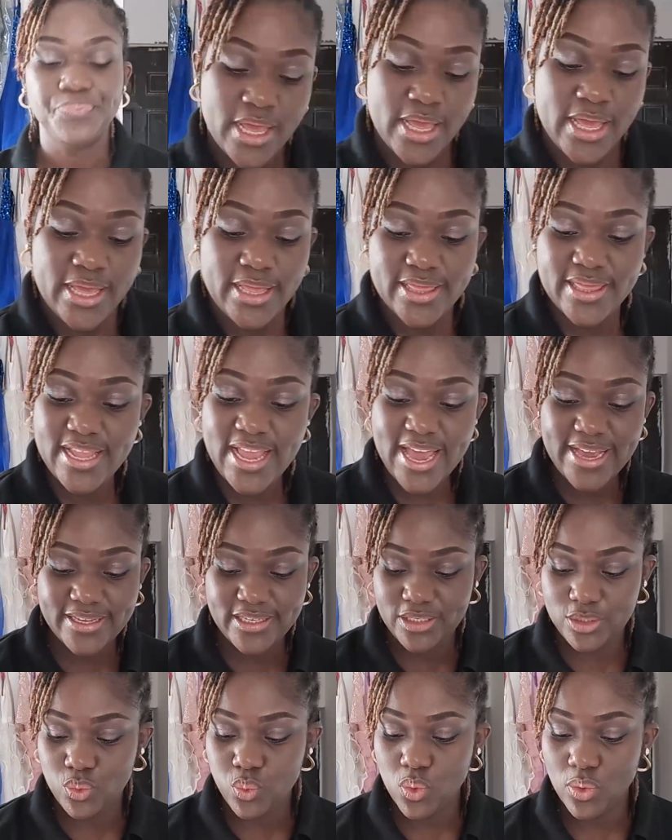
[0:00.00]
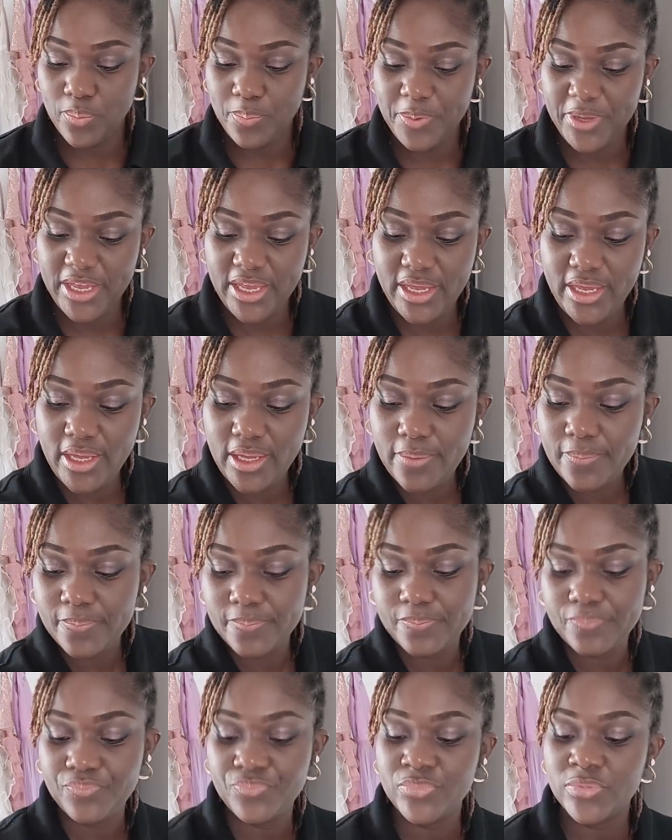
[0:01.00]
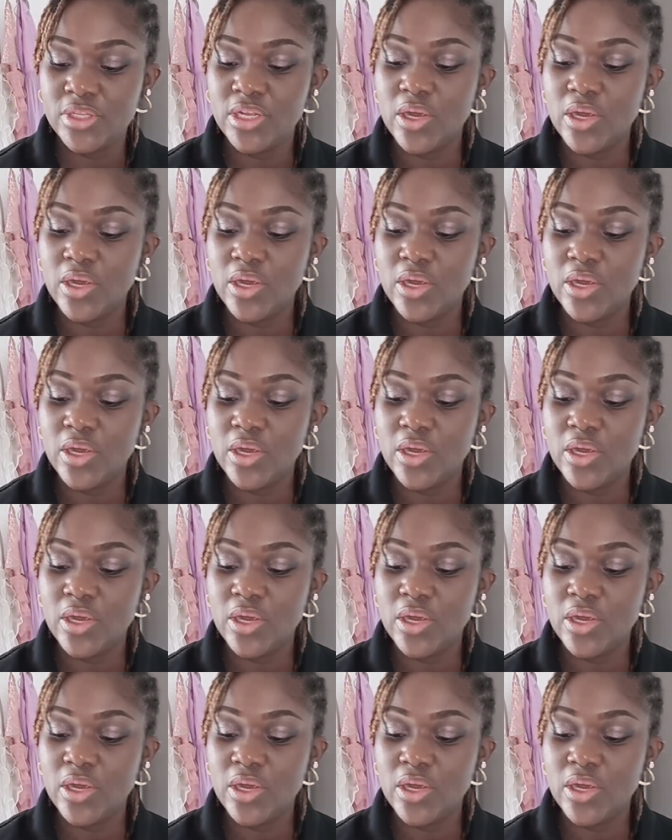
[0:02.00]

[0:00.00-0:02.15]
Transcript: Next will be the